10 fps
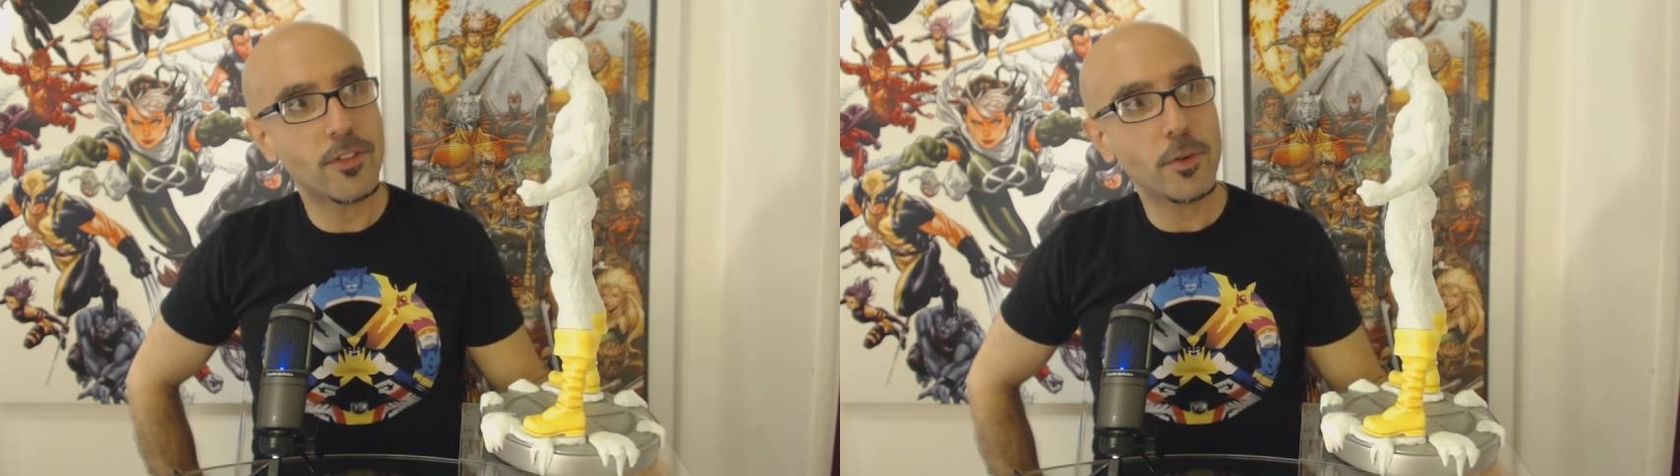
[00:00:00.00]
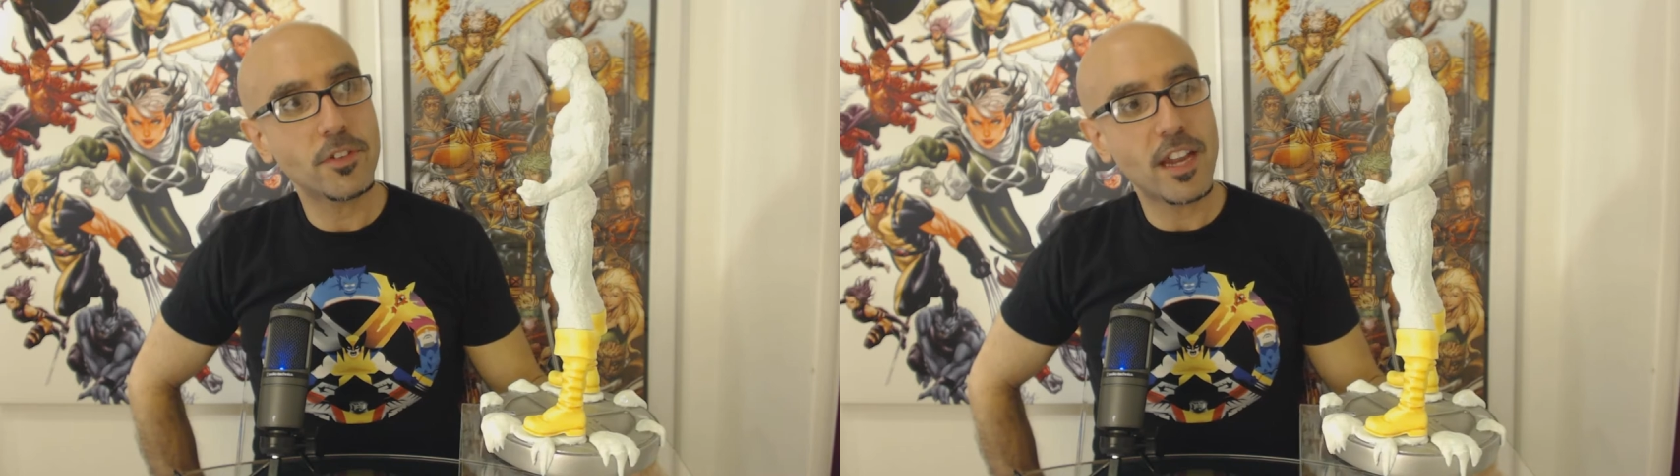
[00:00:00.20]

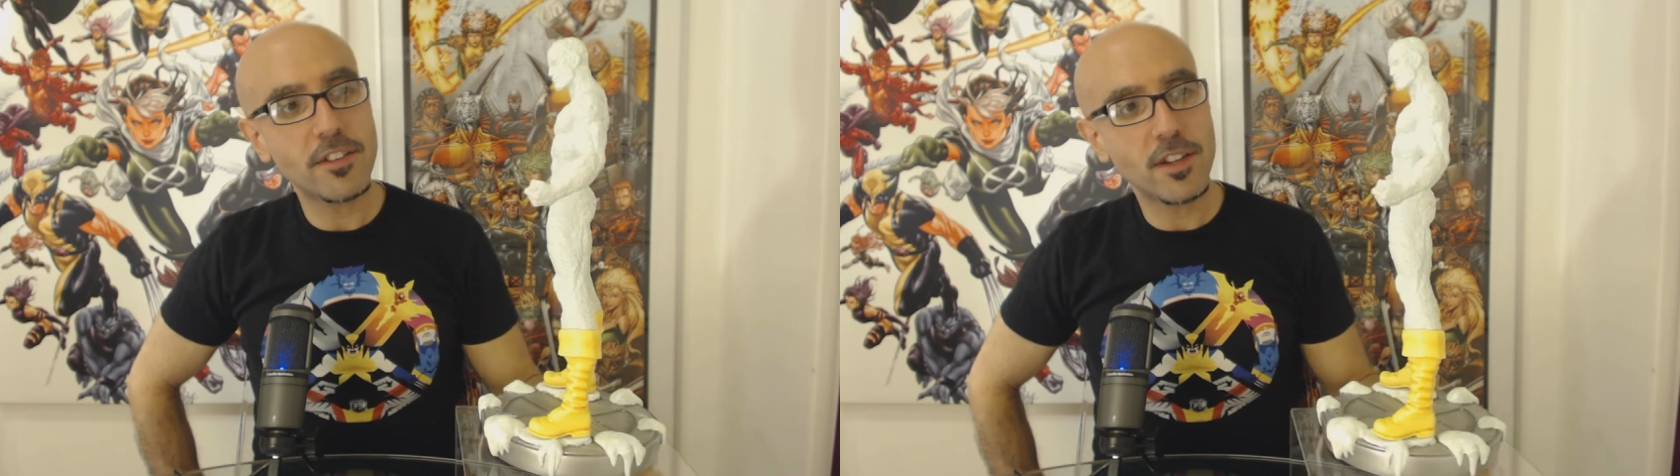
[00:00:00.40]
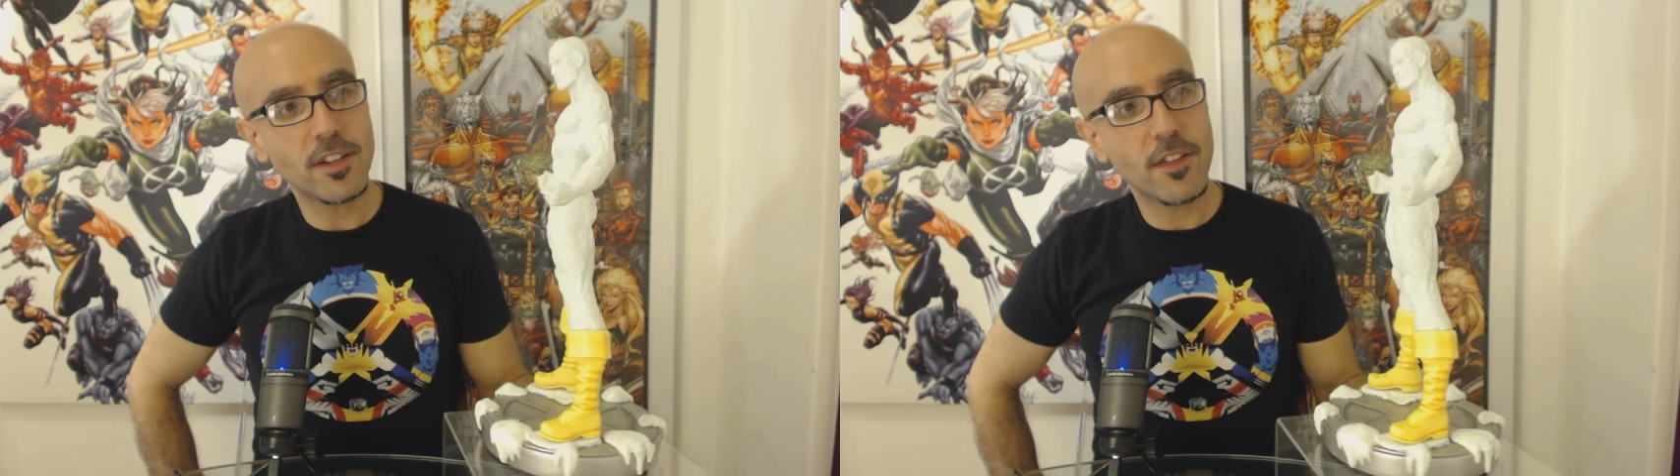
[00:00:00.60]
There was
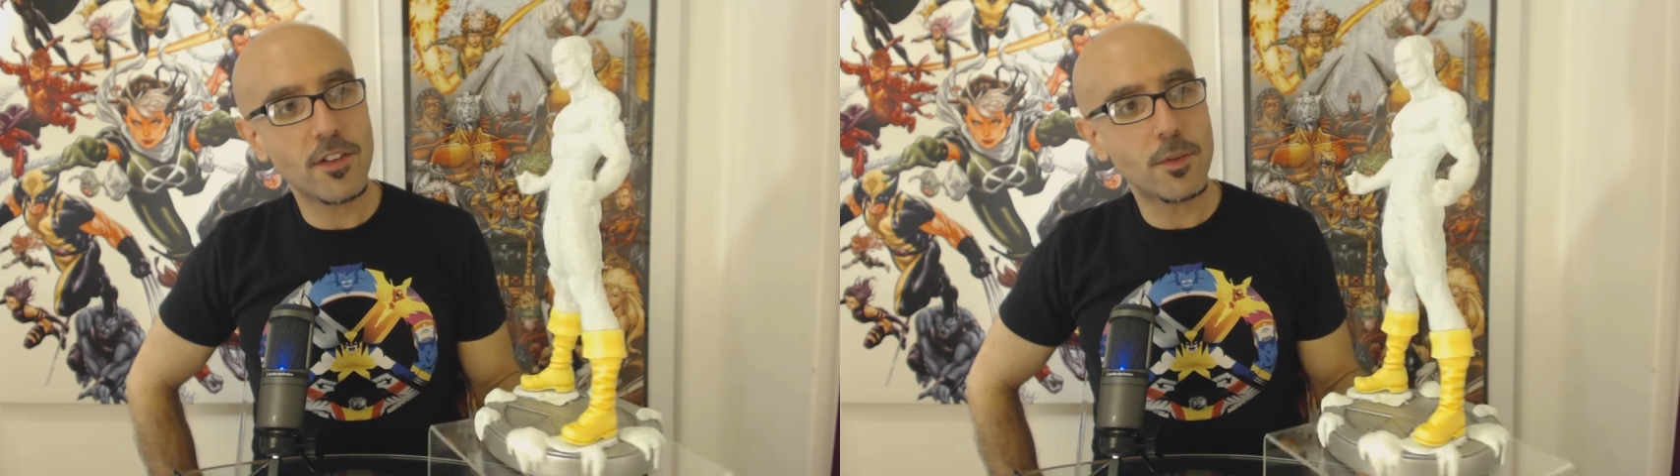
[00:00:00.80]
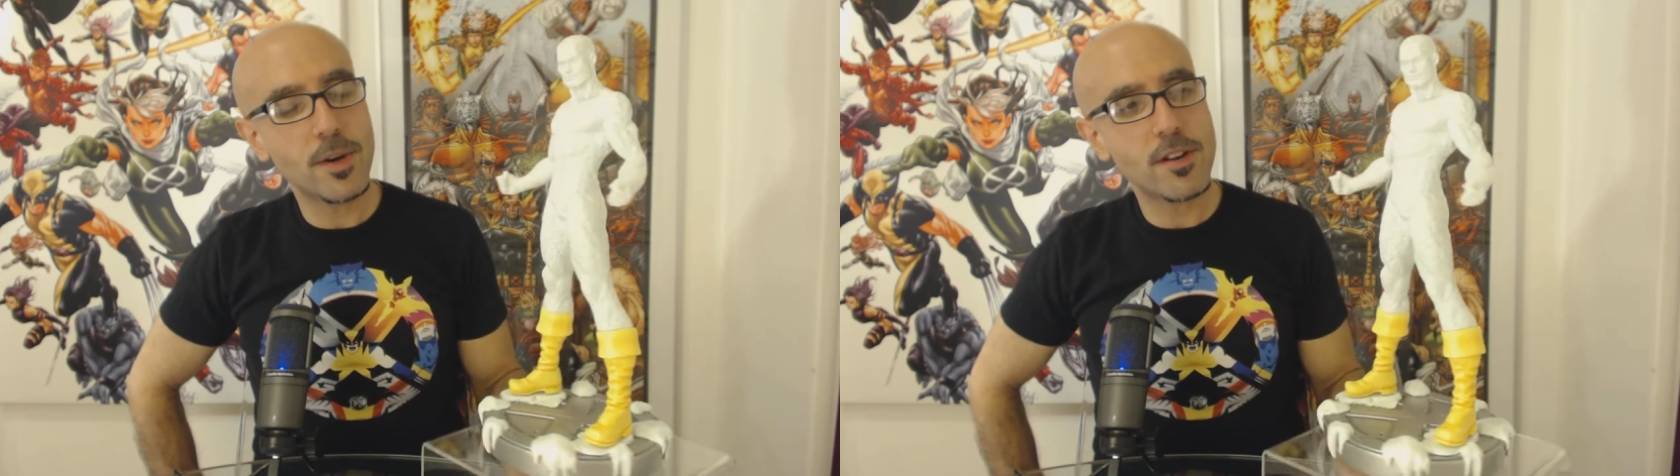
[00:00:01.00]
actually
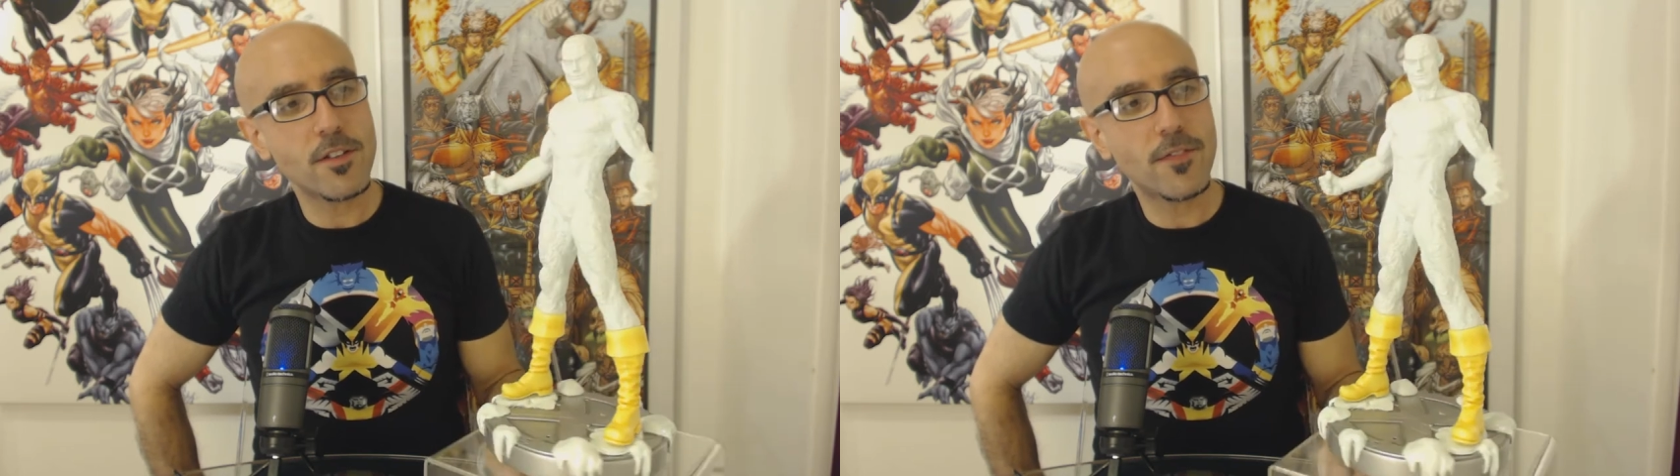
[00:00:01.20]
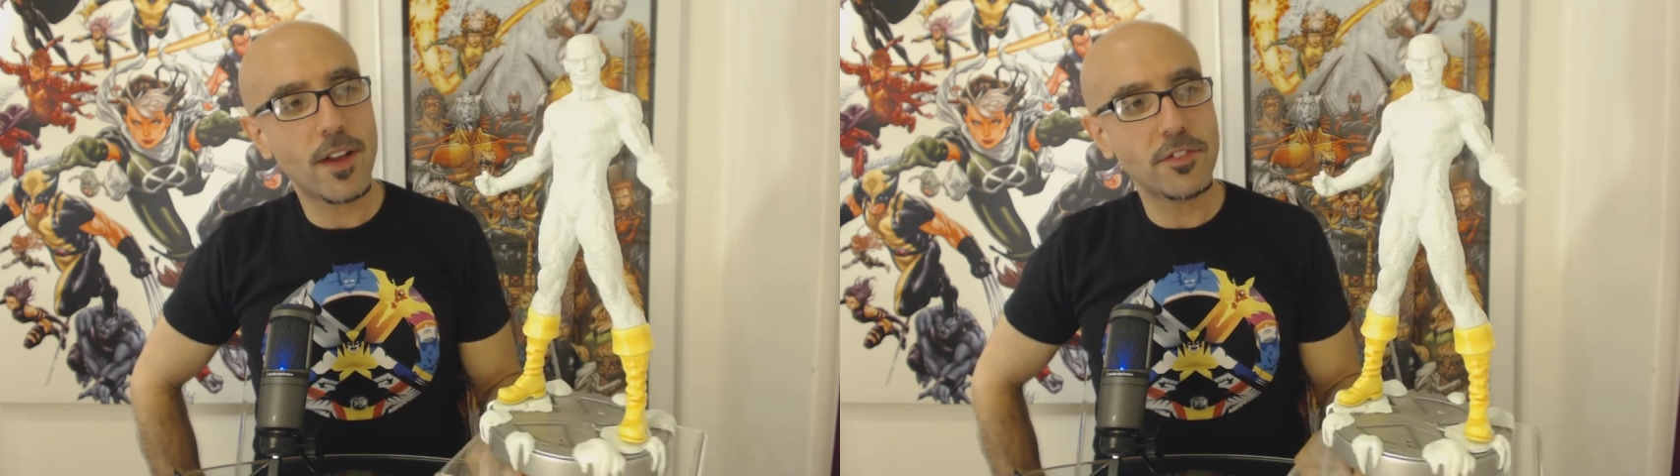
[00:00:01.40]
another
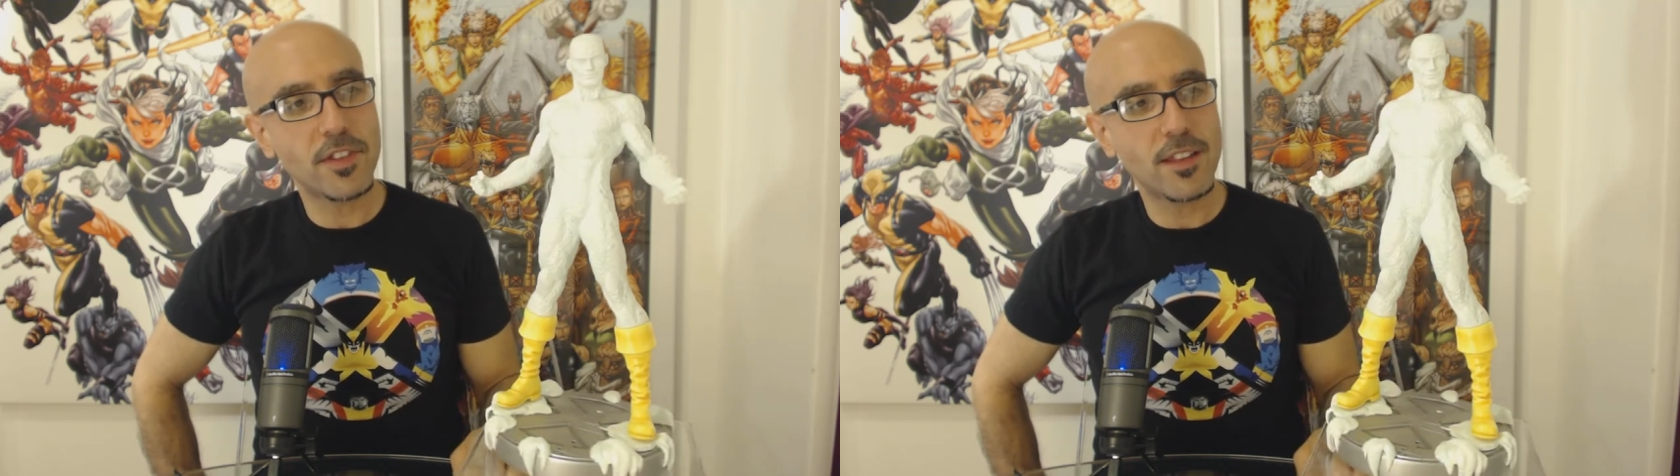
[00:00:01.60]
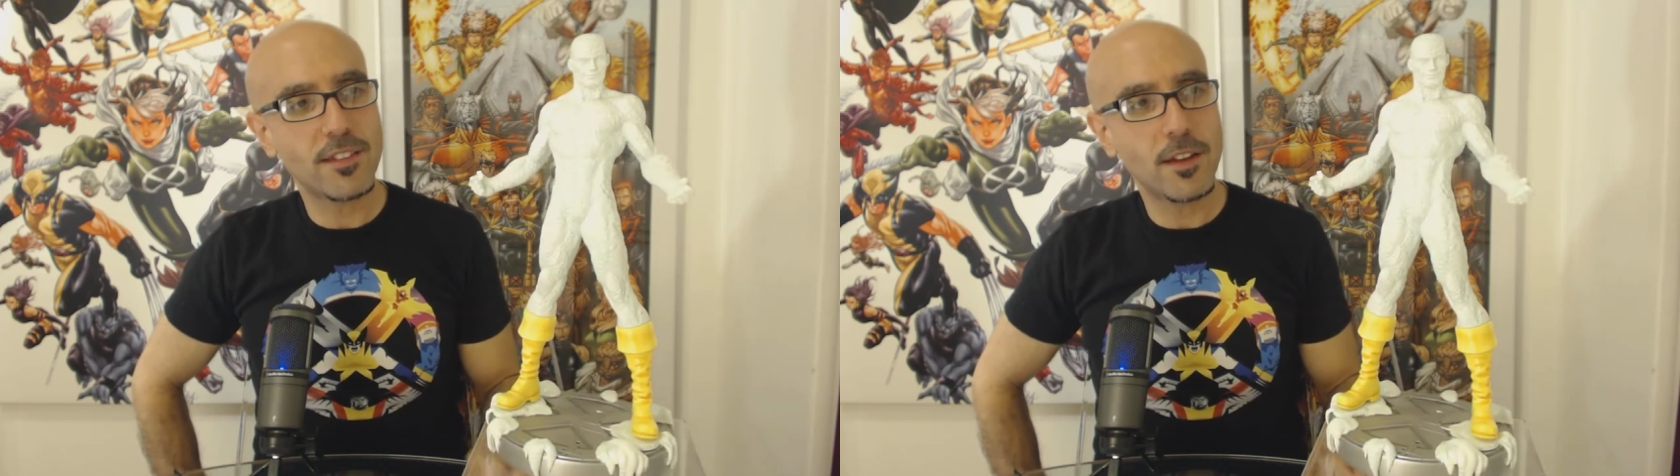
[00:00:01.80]
original five
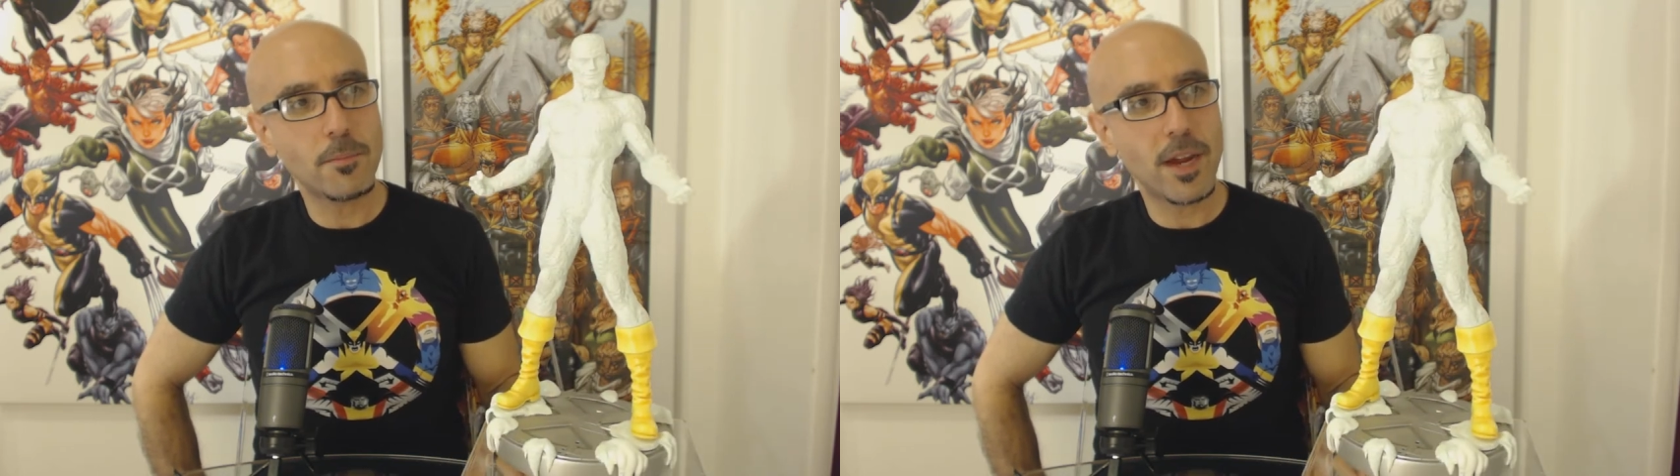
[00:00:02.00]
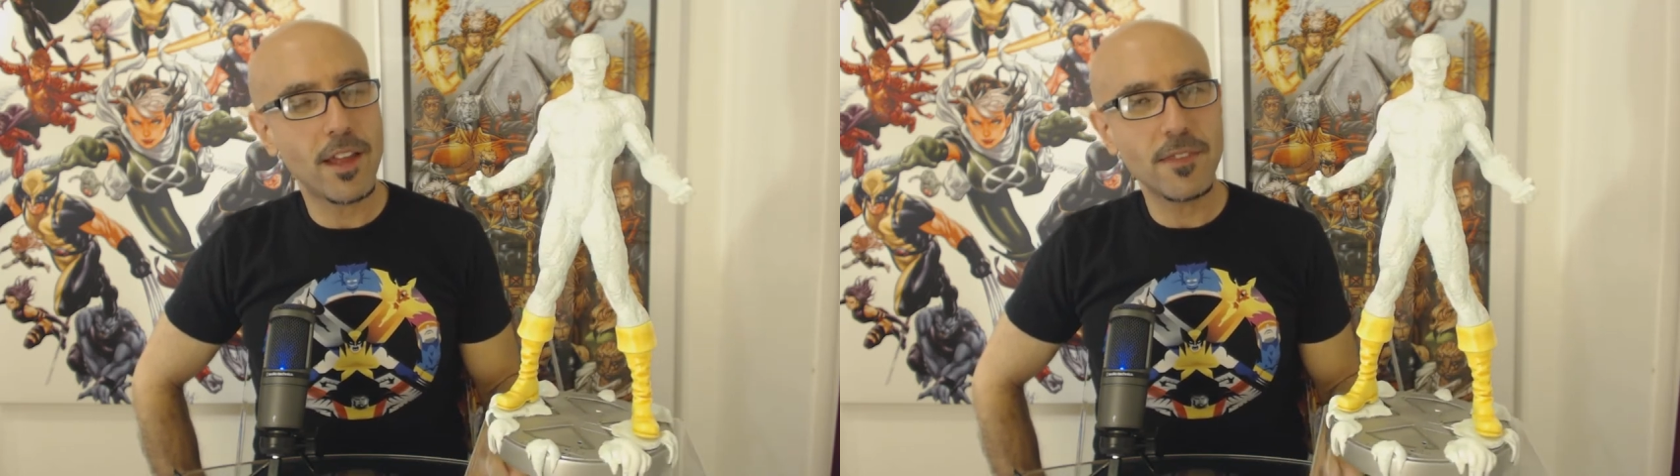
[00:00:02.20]
set
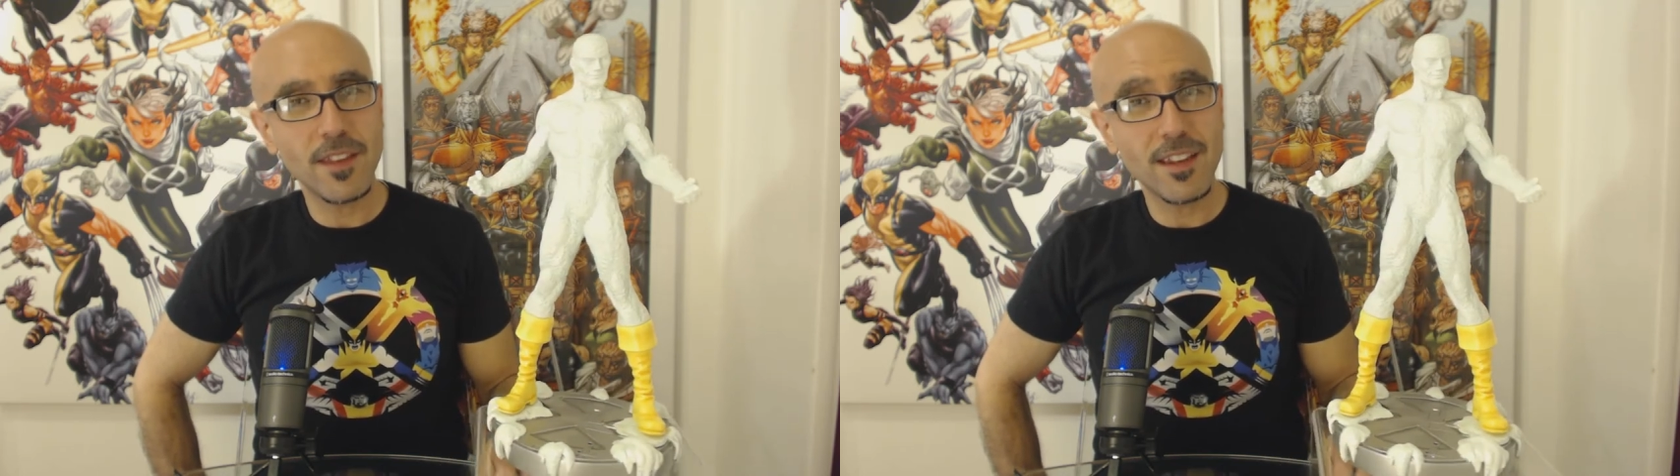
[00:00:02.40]
done by,